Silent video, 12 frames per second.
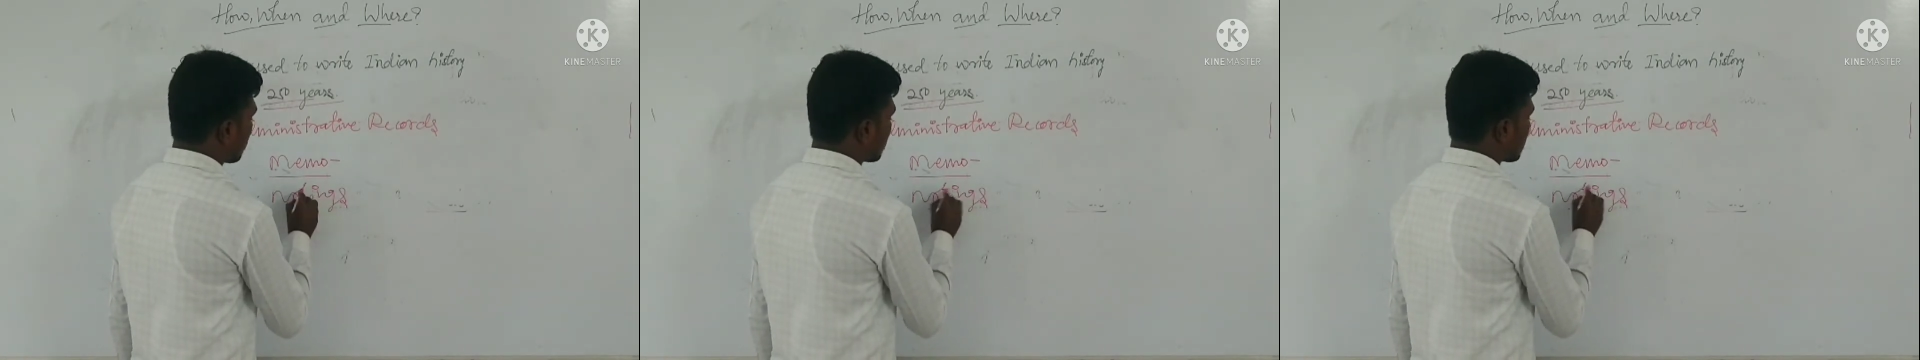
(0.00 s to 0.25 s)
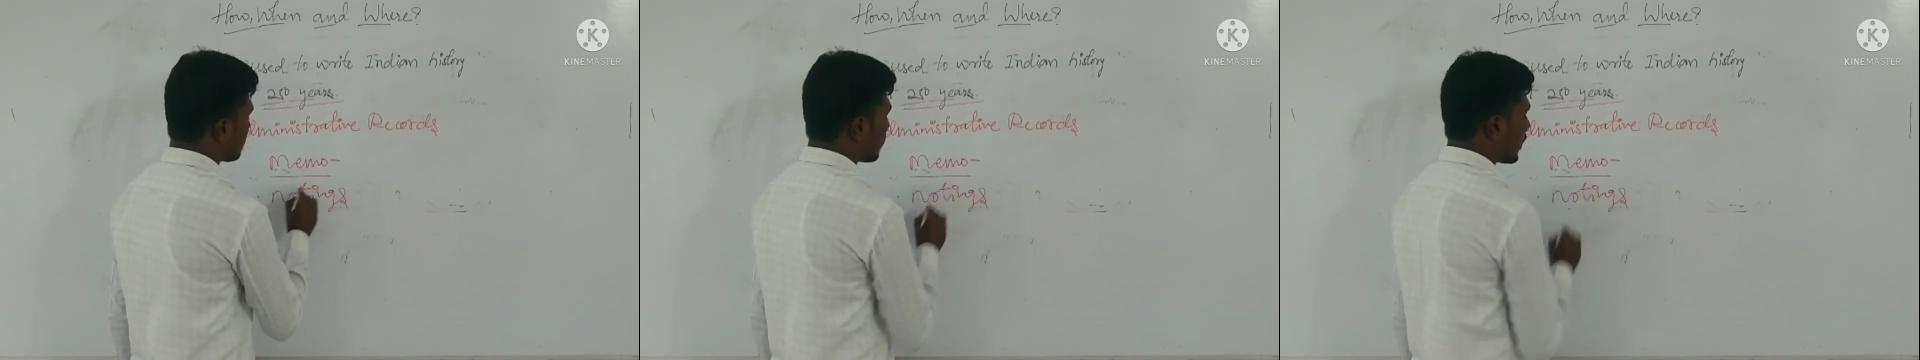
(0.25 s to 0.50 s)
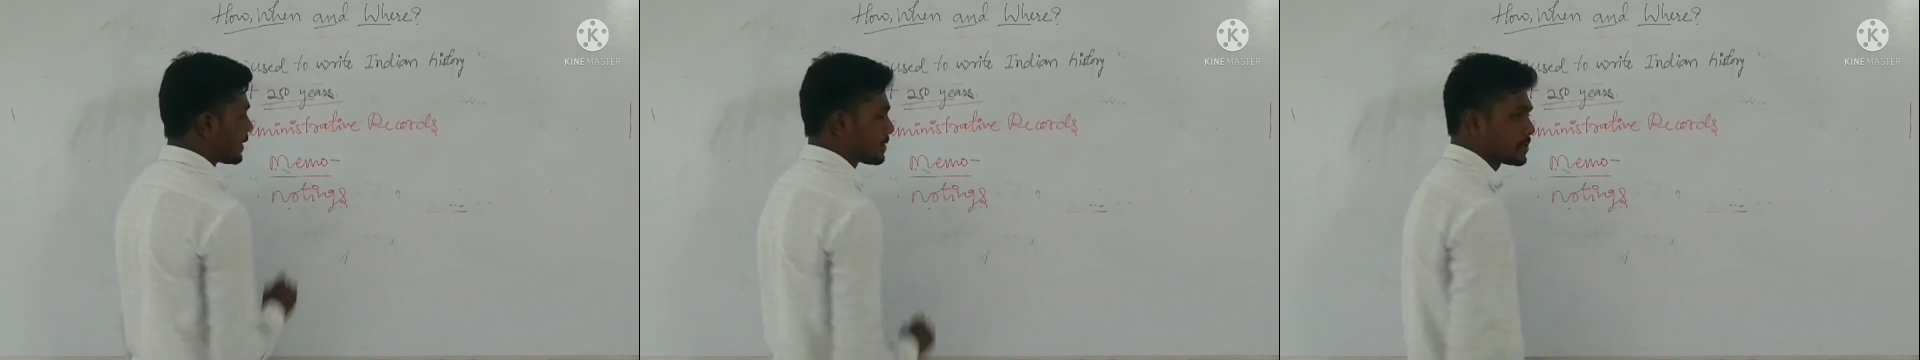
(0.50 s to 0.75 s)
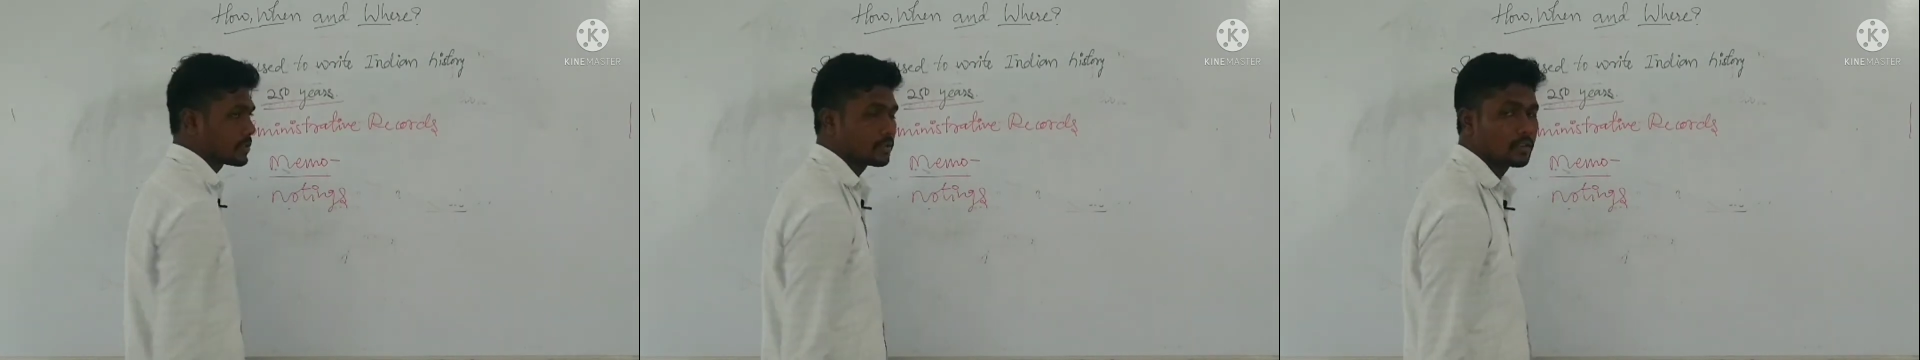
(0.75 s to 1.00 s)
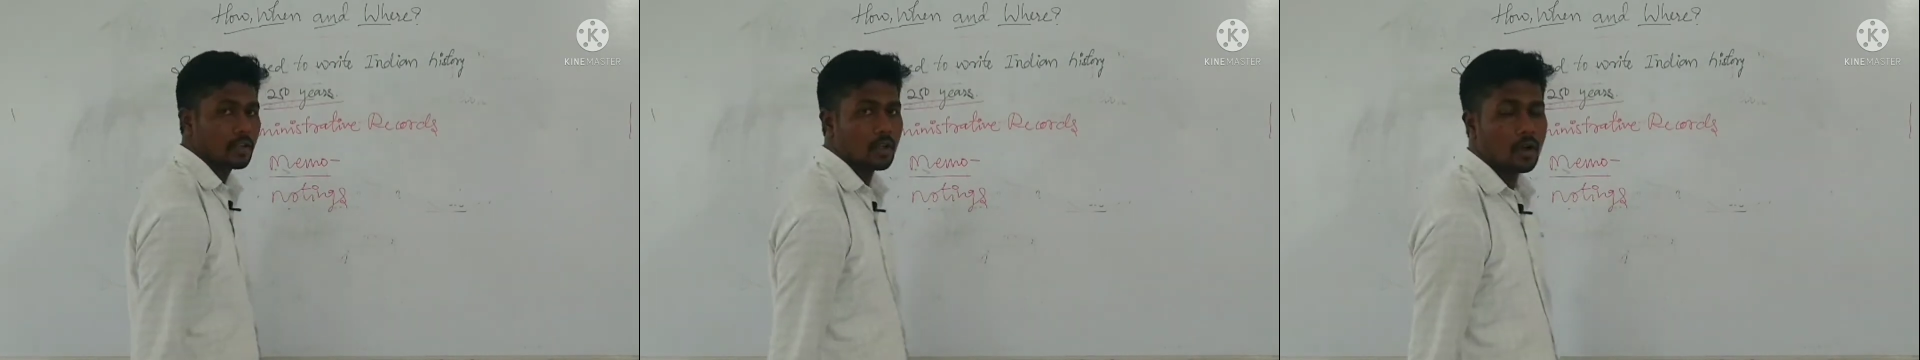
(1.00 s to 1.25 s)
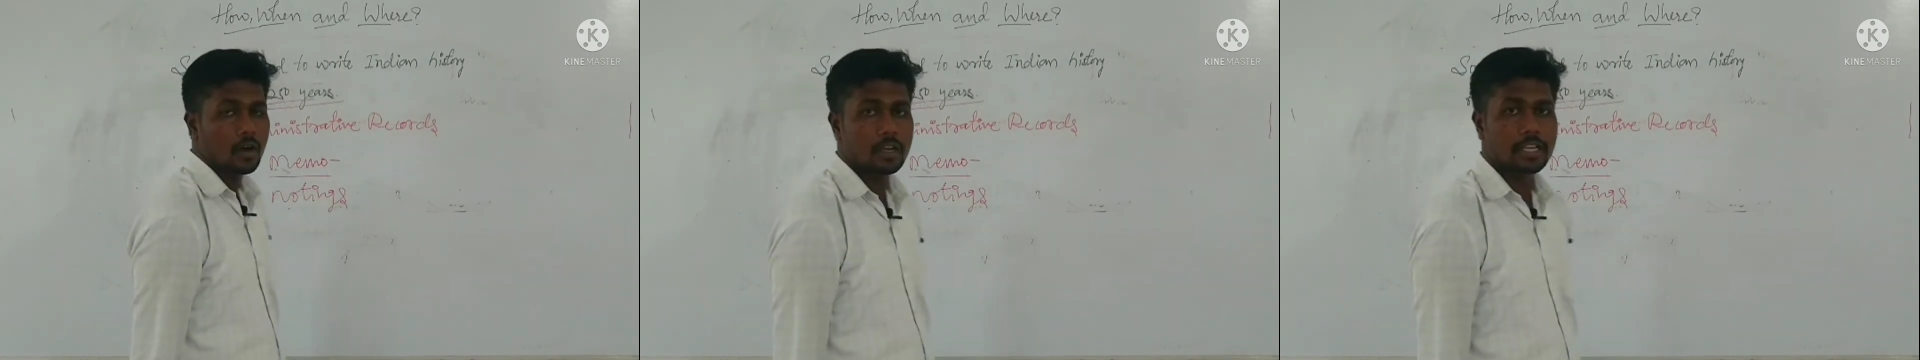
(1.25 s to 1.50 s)
important points
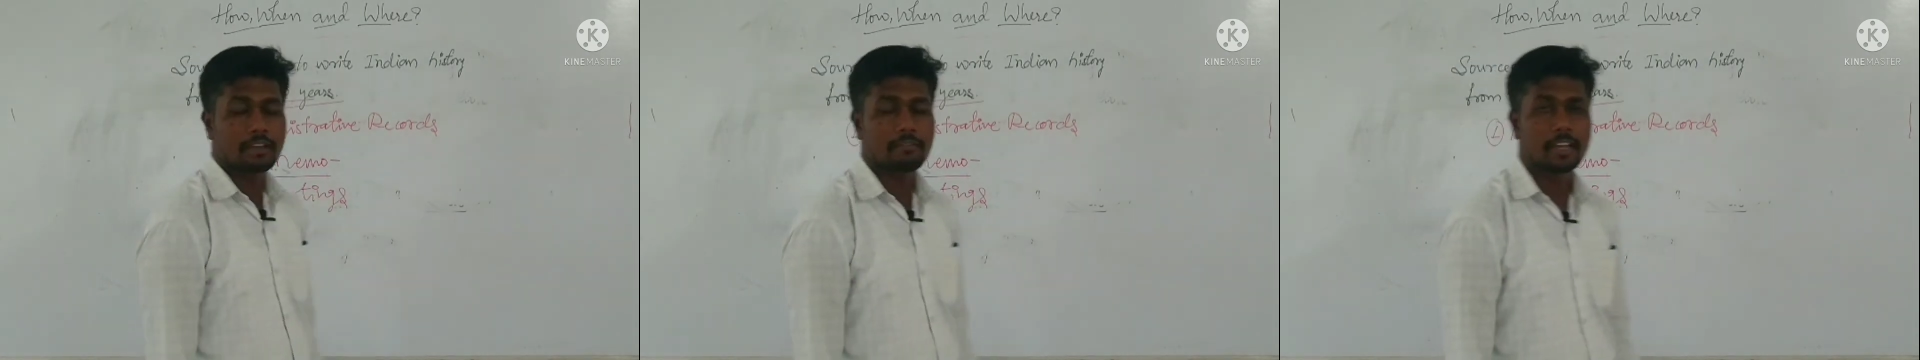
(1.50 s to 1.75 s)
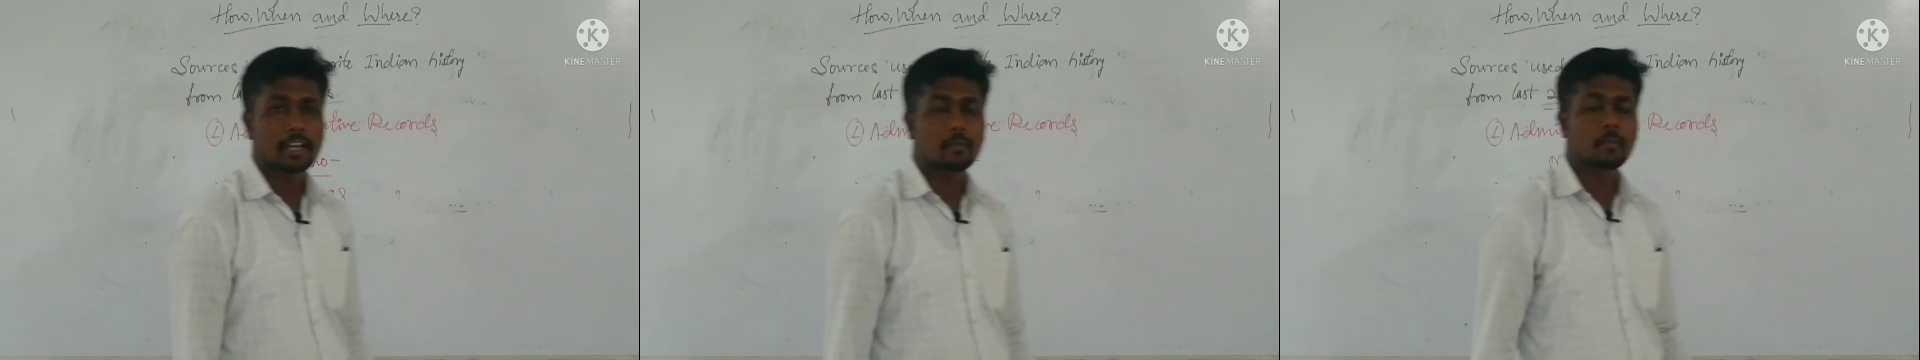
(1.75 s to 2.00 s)
or giving